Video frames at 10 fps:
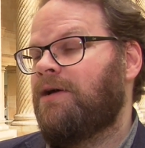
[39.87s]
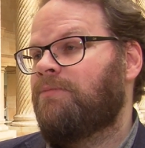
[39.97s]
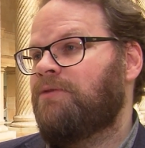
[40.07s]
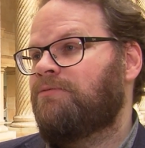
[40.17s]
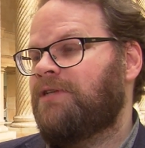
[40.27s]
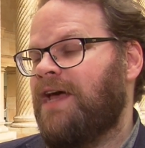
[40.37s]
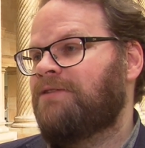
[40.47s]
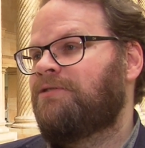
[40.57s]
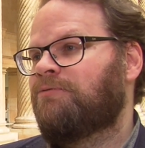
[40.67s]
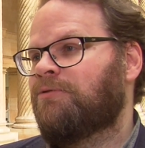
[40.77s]
people
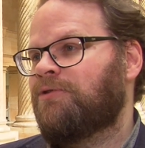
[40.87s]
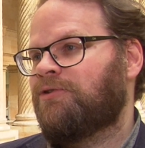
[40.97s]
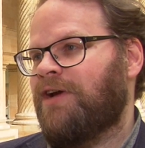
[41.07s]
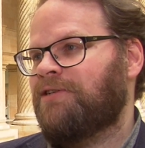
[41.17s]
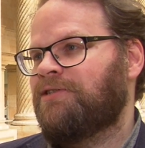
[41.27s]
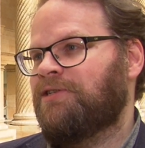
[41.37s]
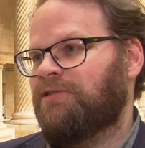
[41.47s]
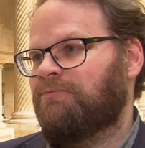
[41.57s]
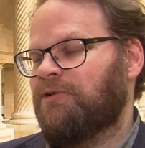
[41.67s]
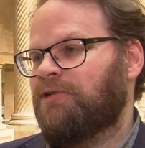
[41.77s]
tend towards
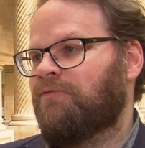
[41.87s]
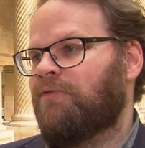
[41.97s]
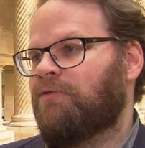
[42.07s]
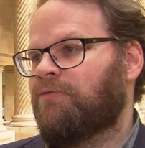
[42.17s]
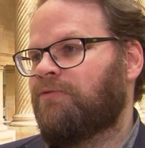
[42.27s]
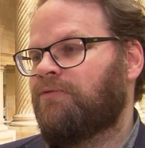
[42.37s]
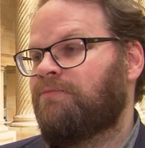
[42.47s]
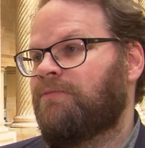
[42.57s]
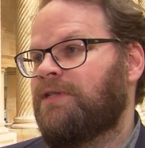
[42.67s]
strategies which involve